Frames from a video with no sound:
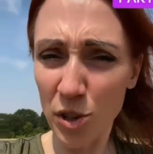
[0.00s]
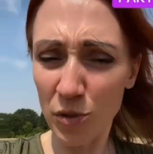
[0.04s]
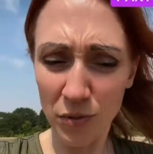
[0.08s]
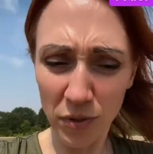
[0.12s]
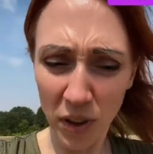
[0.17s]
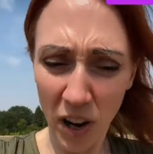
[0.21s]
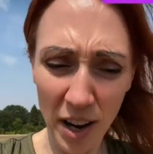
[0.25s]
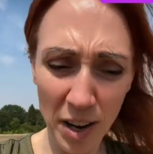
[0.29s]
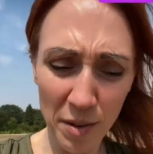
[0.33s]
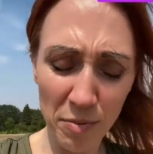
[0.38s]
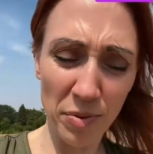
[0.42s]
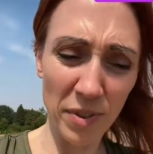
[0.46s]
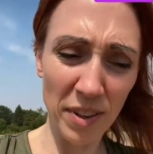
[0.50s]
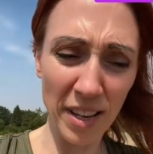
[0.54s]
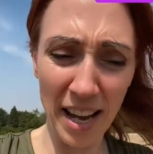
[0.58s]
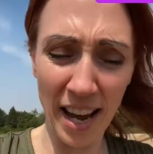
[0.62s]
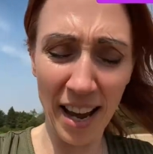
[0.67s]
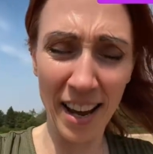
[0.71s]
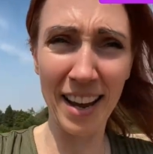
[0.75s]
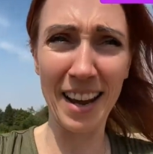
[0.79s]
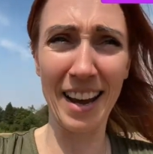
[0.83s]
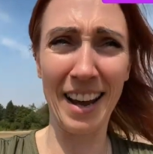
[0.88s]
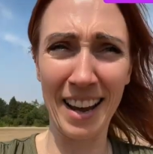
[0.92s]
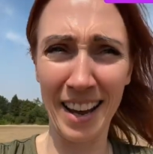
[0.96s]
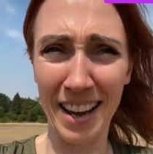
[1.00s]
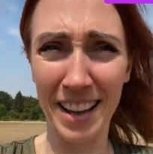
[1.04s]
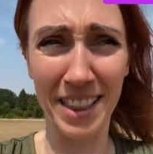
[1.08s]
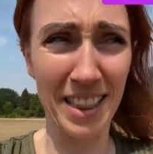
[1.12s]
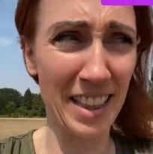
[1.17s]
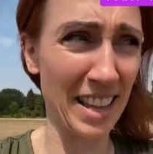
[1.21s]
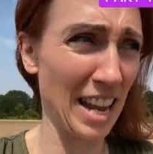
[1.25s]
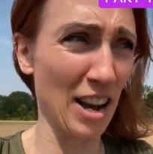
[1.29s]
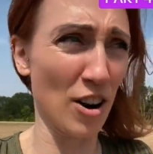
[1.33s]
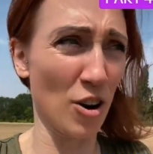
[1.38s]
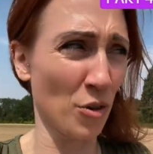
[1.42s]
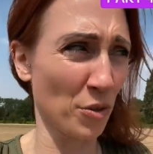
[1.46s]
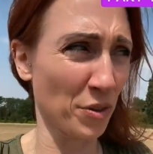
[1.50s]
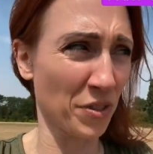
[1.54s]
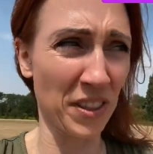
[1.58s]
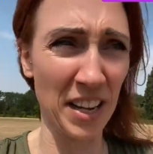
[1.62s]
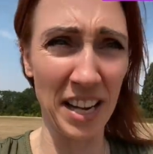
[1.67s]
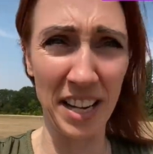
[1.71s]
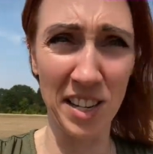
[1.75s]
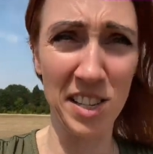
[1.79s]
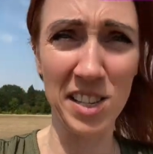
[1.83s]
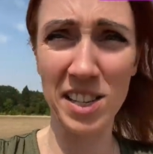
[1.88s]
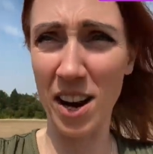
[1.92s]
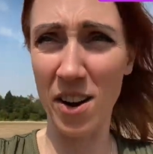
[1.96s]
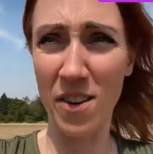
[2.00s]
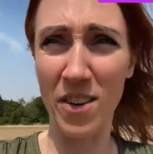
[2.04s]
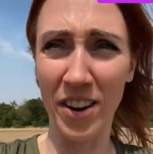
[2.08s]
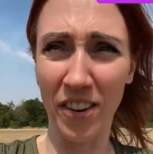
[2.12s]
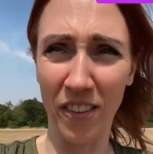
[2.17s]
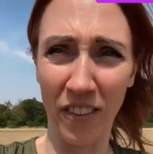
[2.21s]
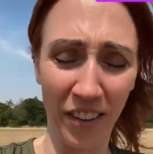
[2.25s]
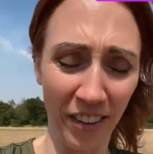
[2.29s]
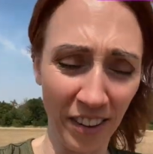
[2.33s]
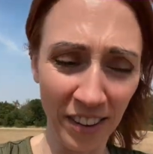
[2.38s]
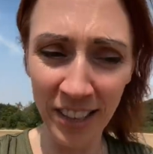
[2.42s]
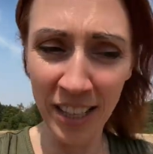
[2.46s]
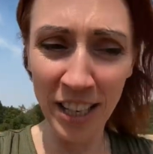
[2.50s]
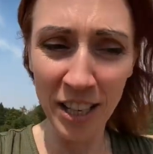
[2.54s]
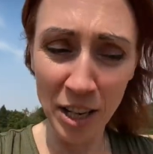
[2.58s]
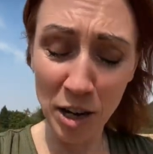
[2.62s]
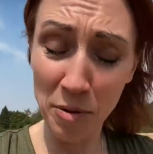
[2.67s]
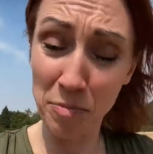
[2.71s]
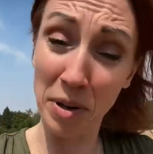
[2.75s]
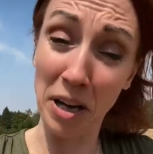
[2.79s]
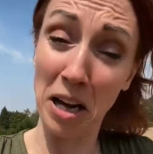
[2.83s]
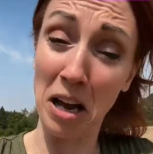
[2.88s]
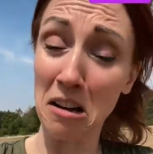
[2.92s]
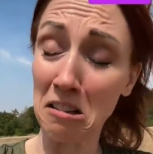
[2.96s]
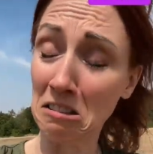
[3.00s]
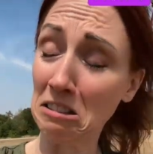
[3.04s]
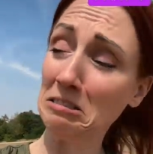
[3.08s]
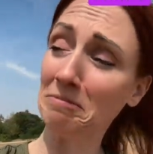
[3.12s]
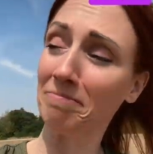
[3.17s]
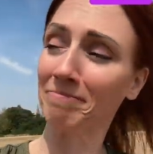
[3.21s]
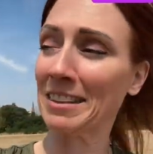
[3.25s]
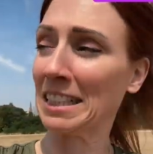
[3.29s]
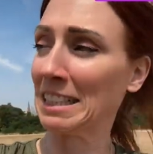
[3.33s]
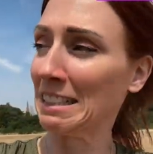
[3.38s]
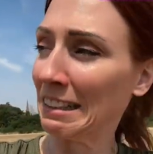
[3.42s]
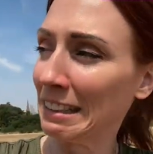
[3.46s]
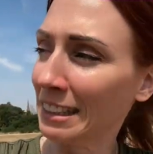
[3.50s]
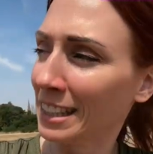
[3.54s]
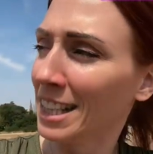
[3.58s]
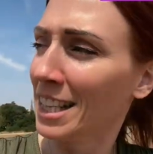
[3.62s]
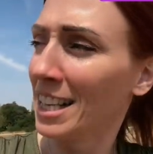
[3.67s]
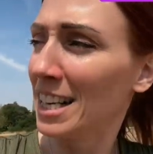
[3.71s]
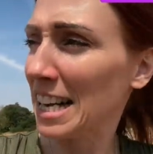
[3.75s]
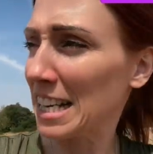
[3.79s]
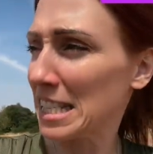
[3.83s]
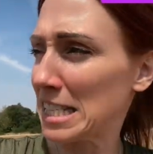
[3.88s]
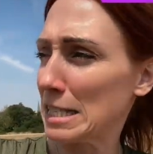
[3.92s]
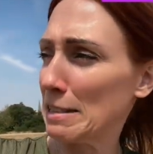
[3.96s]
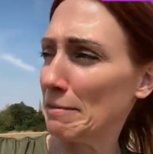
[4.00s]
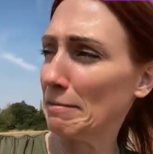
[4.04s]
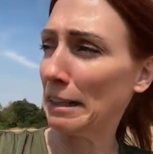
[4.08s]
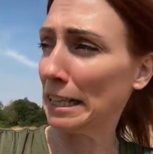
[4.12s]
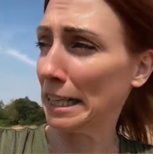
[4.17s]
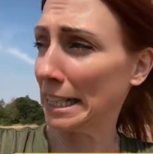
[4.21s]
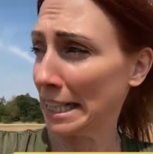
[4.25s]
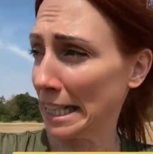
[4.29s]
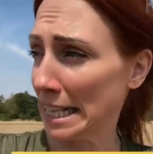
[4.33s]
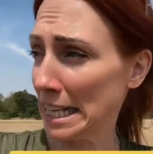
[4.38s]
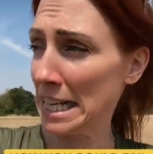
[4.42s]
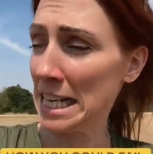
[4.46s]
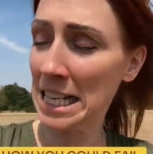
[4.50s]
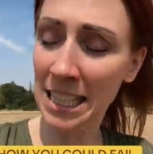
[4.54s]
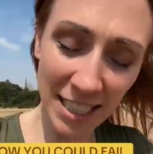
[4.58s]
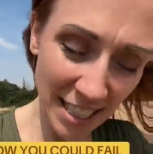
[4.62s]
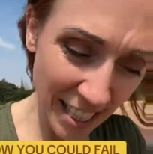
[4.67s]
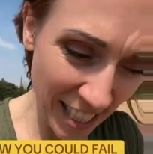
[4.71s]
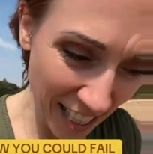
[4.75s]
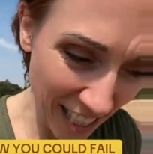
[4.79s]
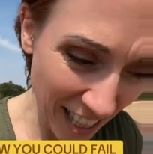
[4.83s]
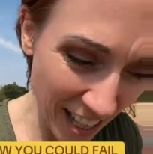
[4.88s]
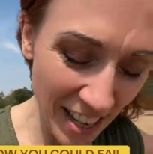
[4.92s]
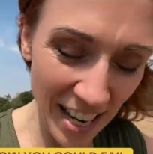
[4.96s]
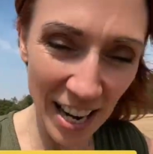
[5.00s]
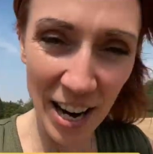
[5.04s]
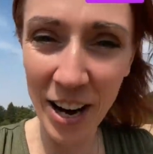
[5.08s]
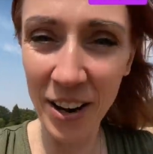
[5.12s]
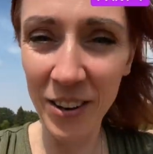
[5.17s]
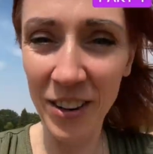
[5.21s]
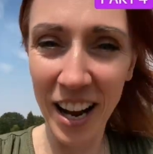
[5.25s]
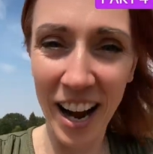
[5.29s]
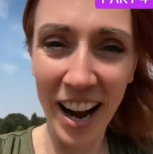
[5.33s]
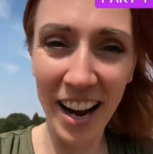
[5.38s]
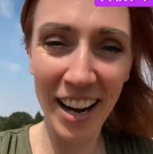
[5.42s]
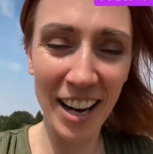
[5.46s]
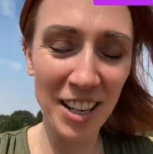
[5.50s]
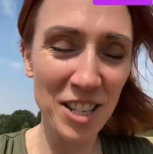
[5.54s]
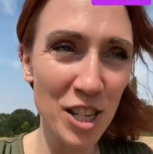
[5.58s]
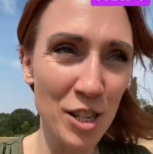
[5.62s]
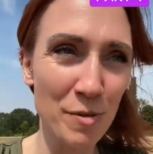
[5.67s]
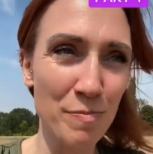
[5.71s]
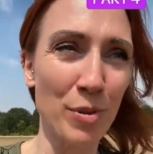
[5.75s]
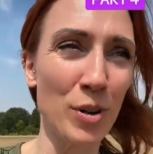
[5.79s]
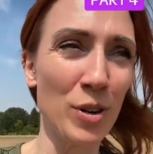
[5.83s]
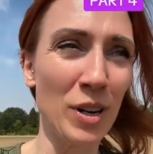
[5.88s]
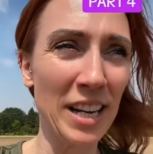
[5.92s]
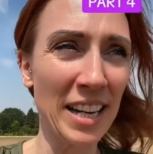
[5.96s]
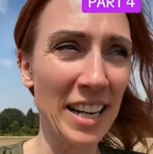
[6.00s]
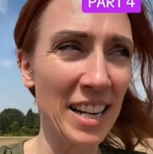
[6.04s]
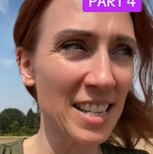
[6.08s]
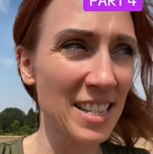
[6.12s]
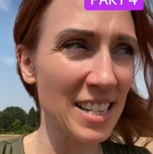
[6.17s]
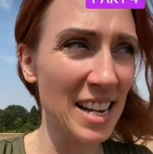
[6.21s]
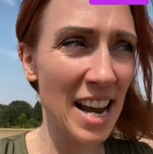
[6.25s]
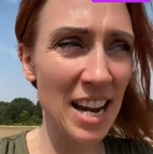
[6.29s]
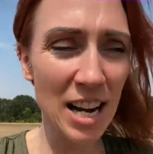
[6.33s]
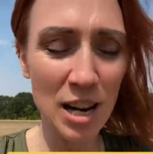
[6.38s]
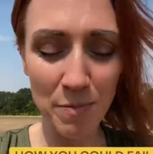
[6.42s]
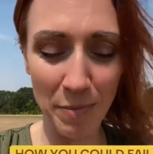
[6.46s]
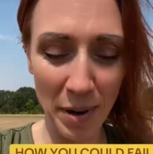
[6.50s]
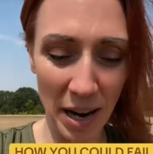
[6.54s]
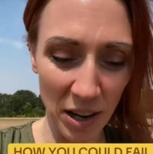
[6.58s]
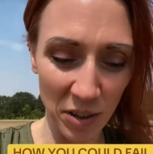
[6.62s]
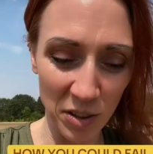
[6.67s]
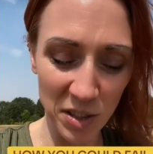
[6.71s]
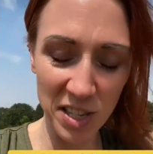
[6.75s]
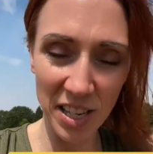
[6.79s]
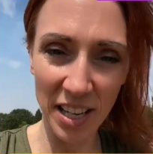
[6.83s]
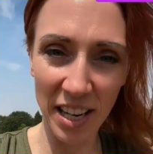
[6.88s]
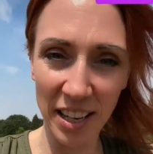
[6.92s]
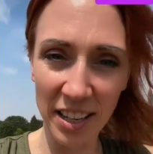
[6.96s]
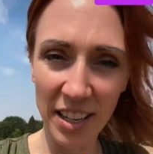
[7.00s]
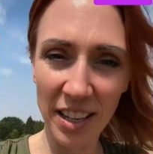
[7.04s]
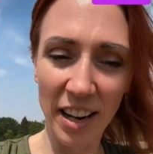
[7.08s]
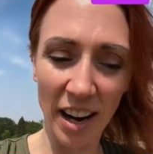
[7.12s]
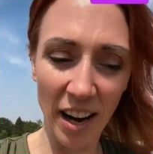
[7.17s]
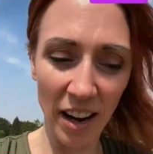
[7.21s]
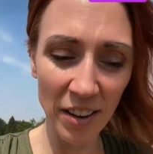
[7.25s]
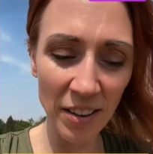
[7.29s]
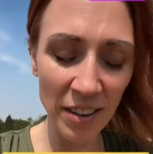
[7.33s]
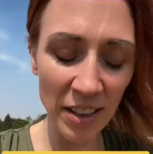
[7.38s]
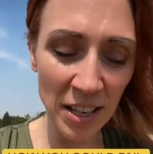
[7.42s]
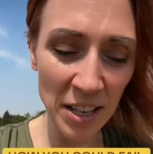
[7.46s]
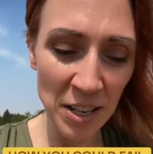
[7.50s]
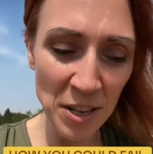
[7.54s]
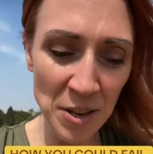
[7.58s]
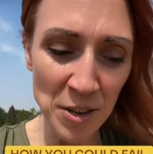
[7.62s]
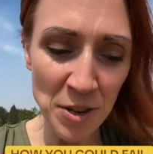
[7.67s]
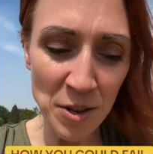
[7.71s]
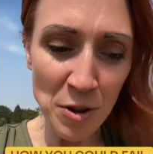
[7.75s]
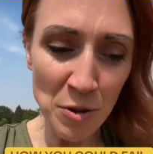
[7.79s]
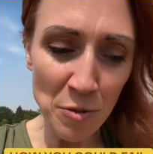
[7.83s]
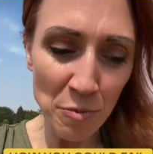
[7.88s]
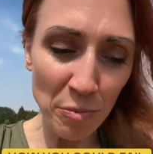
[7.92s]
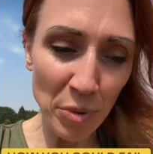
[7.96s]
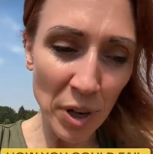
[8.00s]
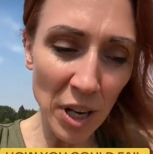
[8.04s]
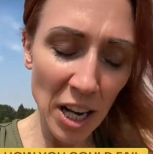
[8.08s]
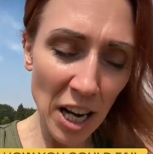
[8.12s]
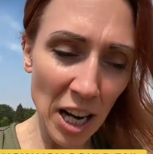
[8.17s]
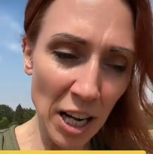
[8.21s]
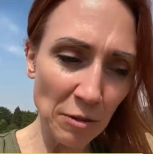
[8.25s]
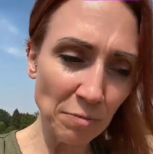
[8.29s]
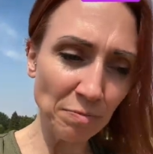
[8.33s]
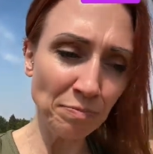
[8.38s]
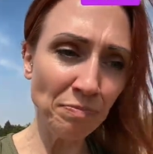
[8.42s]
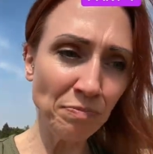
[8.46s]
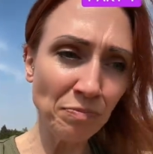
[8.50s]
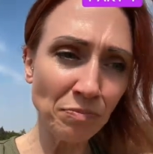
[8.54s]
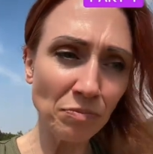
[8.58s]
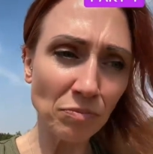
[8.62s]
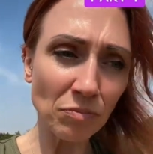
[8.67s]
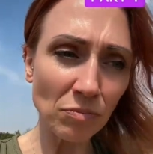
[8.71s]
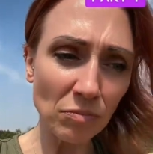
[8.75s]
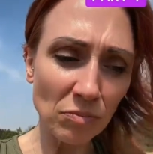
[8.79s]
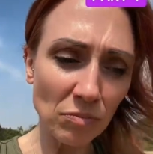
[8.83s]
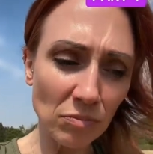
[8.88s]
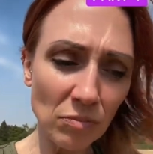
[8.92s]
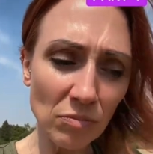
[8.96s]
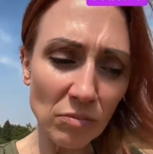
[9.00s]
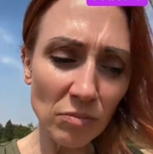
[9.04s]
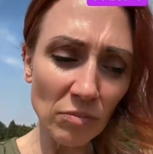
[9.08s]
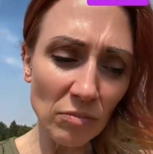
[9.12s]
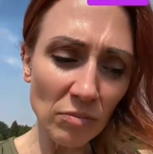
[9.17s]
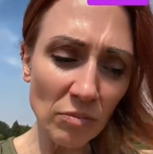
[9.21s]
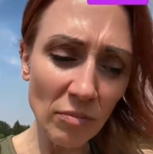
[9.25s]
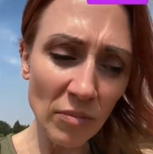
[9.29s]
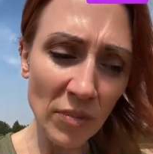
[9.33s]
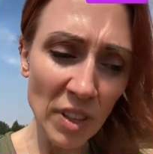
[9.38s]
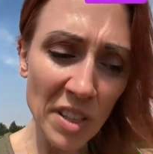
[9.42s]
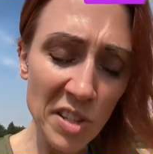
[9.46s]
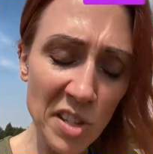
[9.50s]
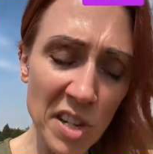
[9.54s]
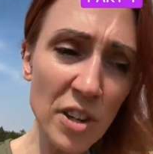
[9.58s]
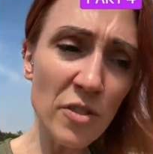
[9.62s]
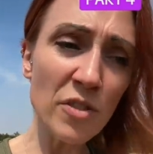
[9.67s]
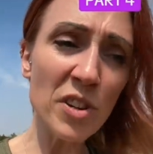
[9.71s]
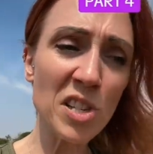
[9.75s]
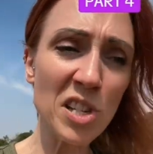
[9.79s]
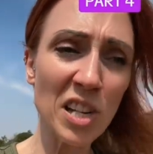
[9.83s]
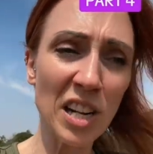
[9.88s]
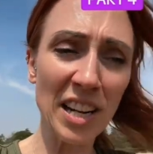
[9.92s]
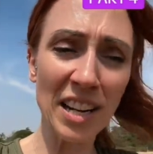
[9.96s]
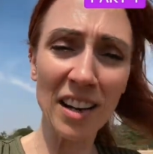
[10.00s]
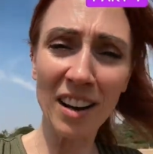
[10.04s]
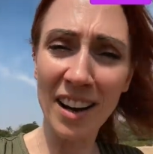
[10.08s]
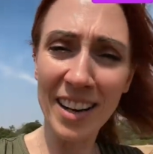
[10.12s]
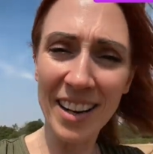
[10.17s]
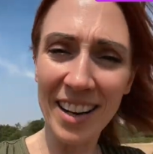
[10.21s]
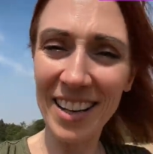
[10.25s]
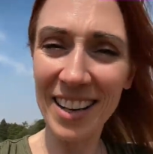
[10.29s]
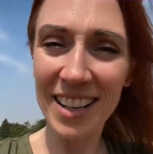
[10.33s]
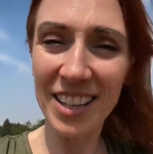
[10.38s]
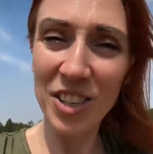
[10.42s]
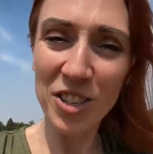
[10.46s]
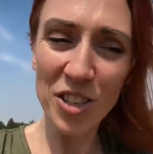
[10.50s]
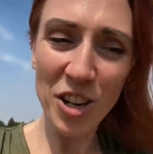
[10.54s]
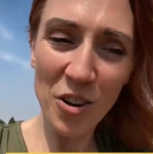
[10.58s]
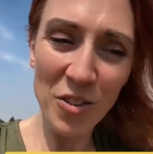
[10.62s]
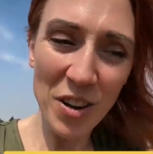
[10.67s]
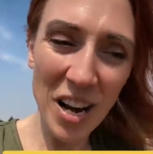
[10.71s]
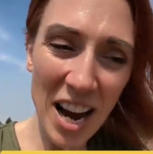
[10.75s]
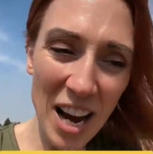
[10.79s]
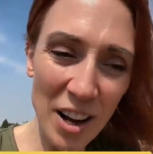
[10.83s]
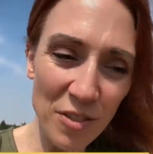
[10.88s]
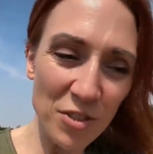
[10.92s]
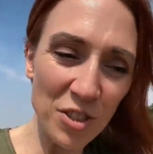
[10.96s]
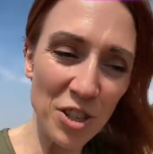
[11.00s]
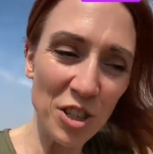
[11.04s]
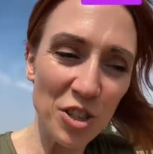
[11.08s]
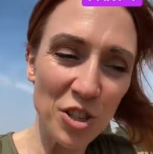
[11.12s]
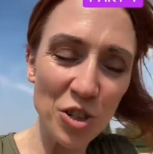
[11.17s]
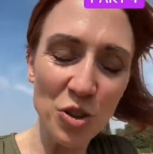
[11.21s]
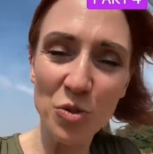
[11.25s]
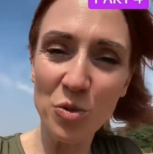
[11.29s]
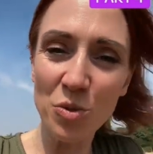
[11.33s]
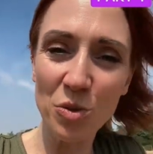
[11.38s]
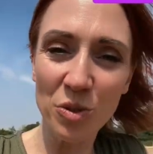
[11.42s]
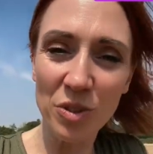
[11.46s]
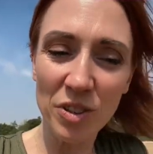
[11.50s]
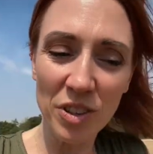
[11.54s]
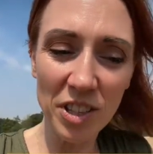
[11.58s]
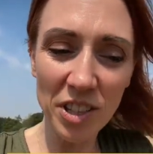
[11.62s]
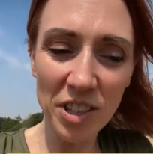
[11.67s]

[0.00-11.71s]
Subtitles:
like little things going on. I'd be like, oh, that's the minor, like you're just pulling his leg about it, But seriously, like you don't have to do